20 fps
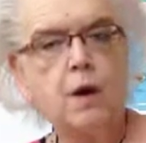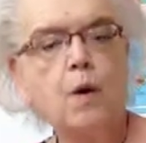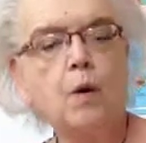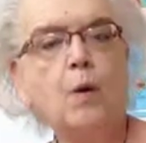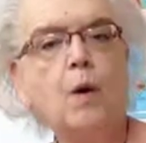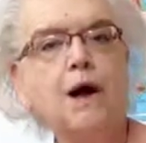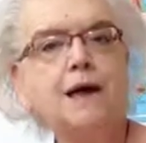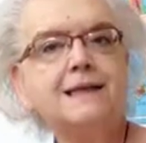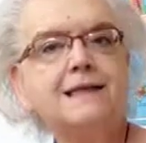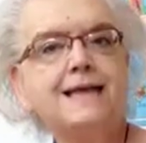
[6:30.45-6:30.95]

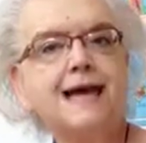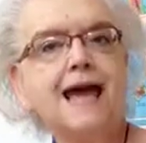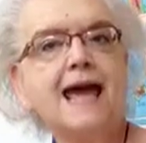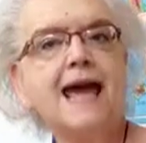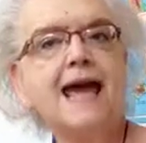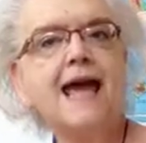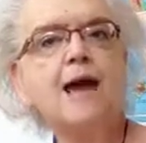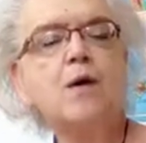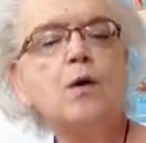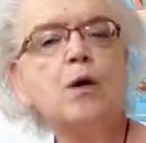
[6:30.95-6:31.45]
What
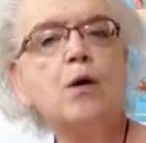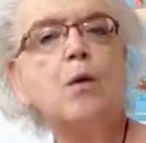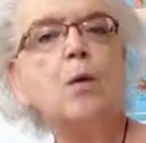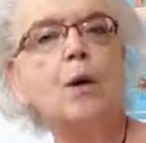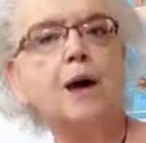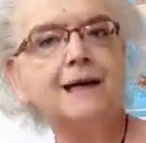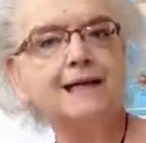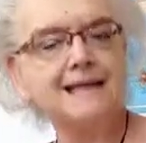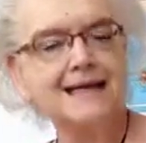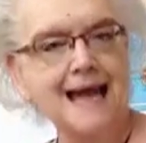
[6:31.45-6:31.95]
a or
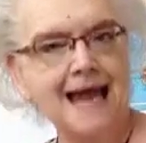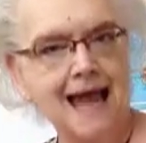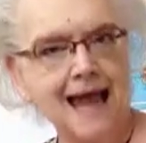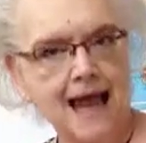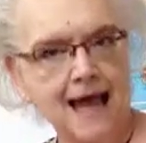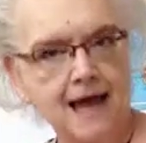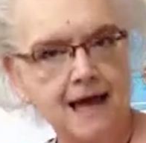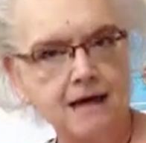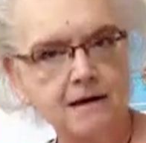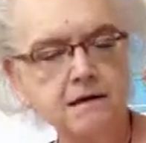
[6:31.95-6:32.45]
what
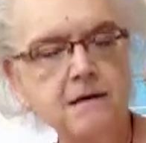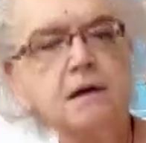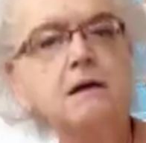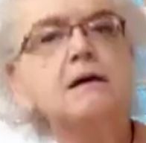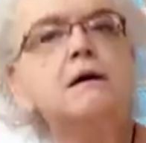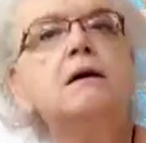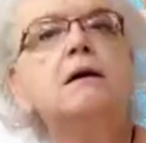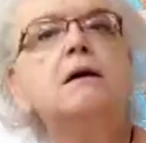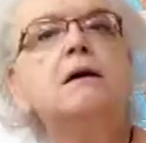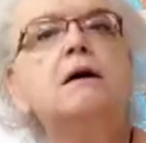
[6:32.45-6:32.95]
an
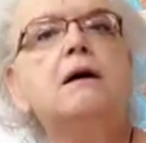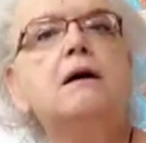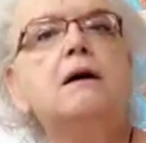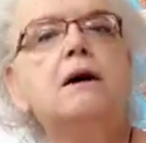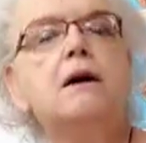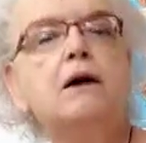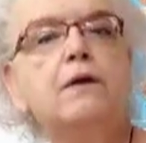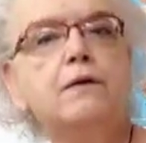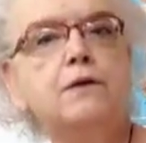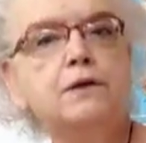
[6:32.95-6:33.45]

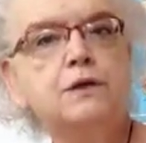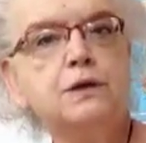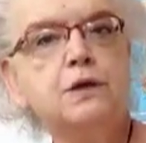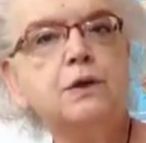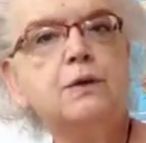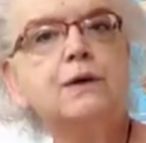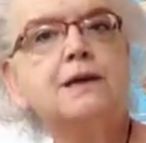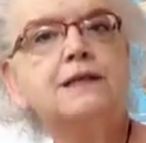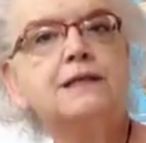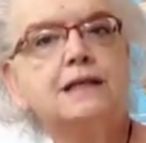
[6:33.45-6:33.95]
are the
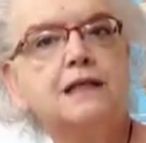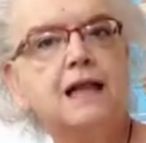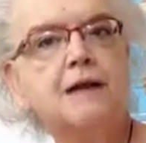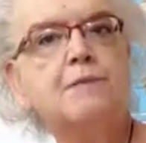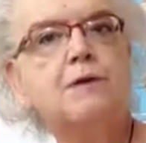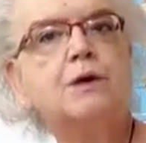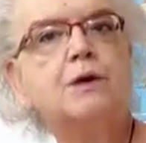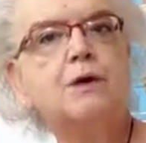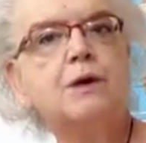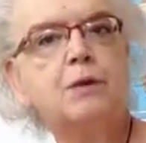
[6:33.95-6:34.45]
2
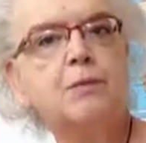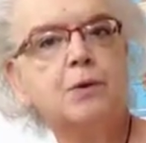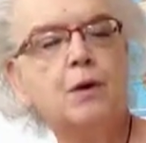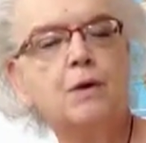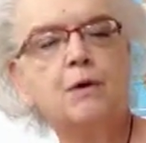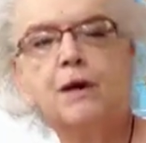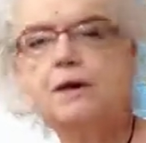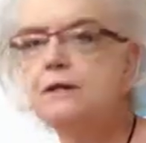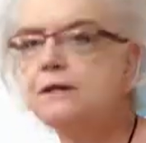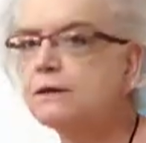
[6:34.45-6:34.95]
exclamatory
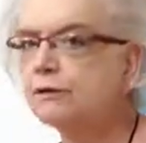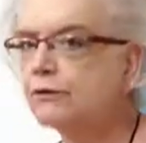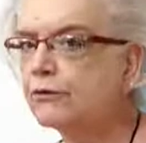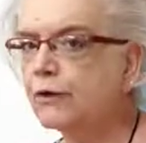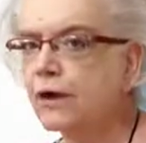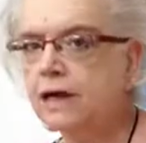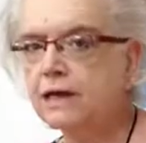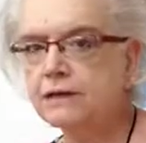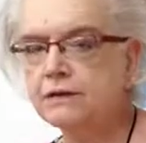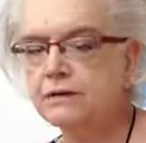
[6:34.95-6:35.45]
pronouns. They're
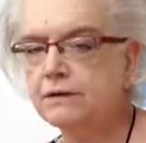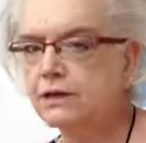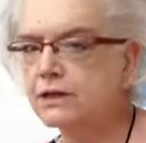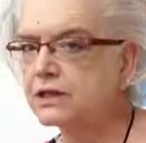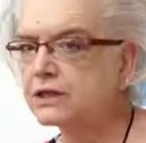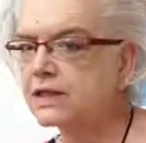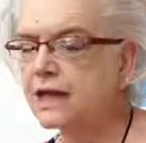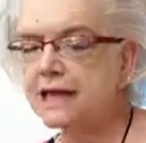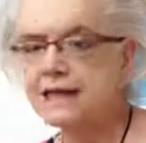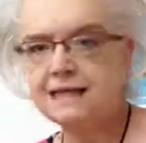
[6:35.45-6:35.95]
phrasal. You
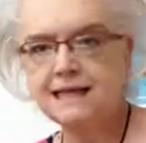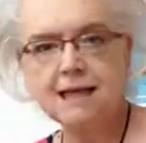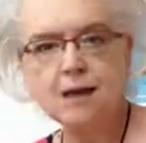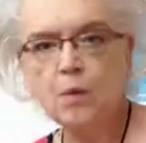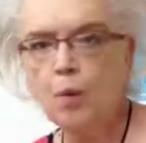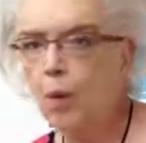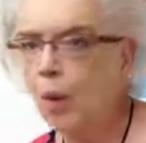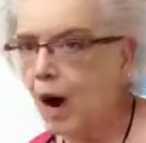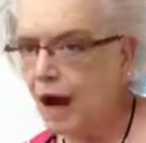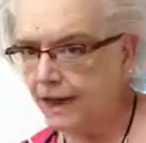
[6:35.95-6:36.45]
just can't say
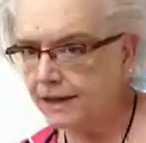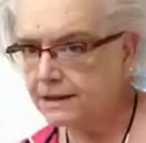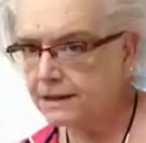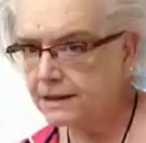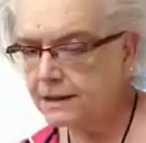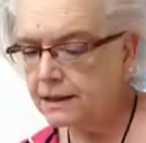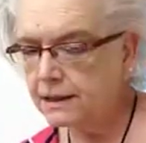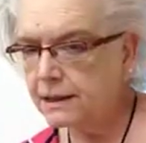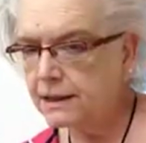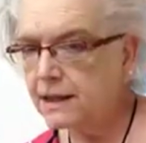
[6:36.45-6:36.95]
what.
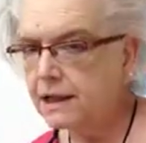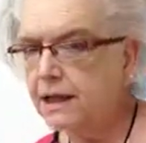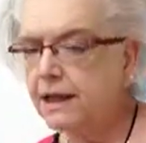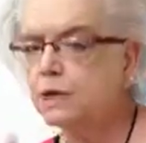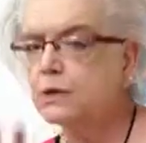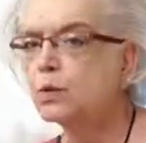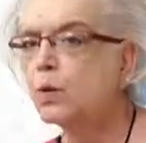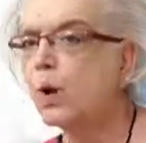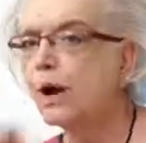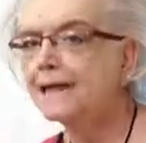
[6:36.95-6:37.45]

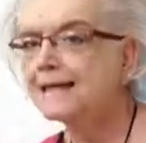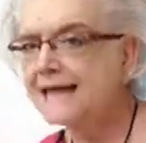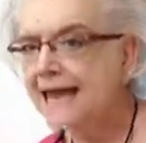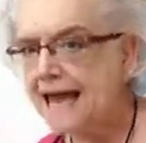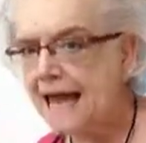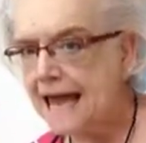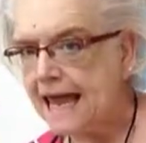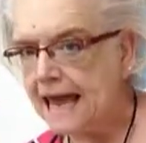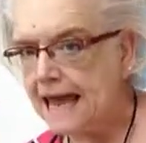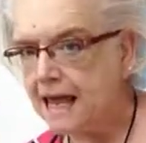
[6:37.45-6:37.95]
It's what
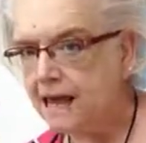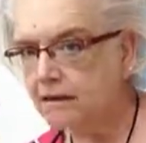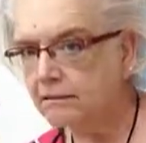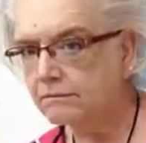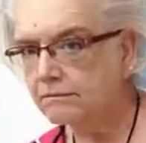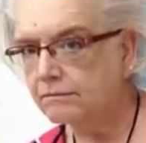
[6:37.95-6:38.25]
a.